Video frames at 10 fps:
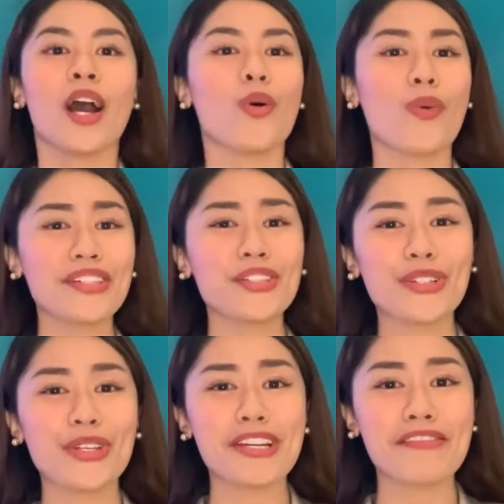Why should
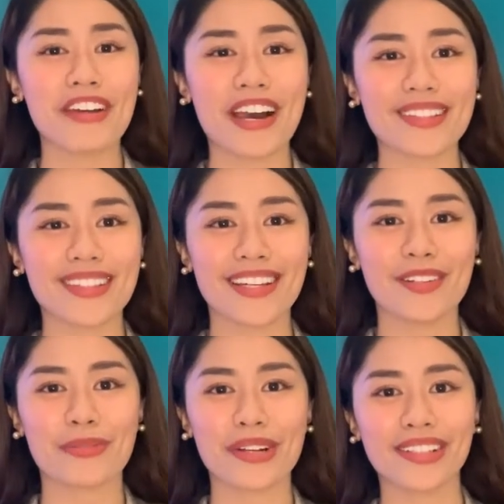you invest
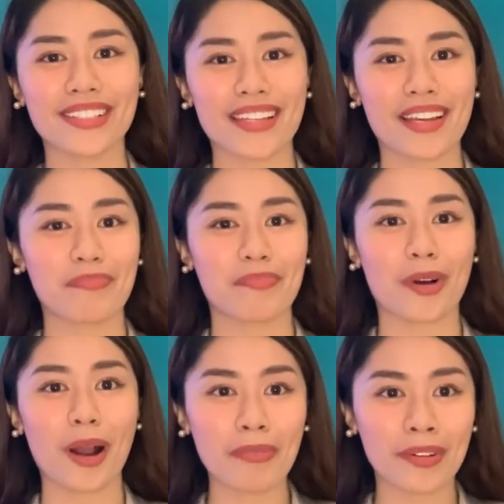in real estate
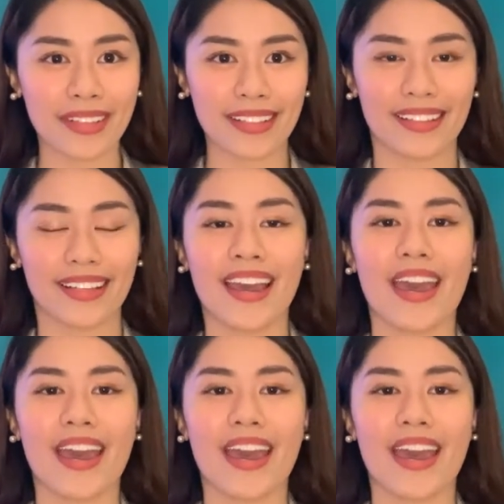property?